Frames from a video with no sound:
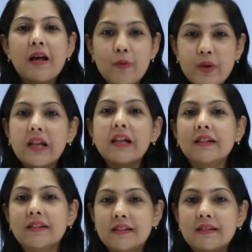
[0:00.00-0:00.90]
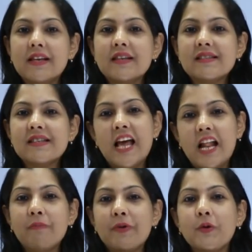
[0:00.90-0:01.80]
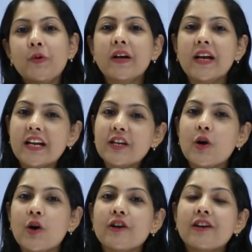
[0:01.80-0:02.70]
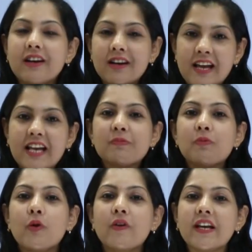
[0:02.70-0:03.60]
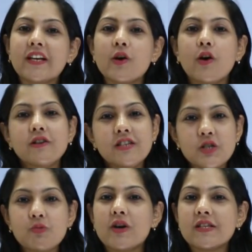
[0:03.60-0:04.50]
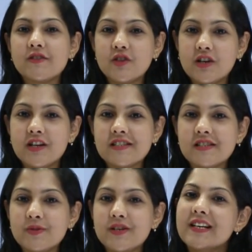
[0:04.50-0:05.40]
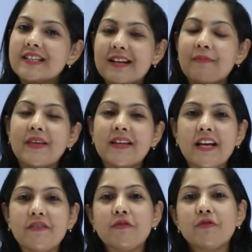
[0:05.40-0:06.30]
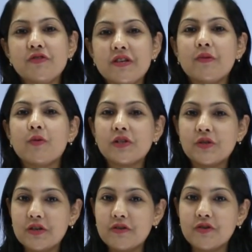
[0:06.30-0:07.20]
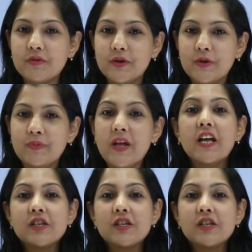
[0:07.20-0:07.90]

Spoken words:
will this help you in your exploring your touch points with your customer is something that we would really want to hear from you.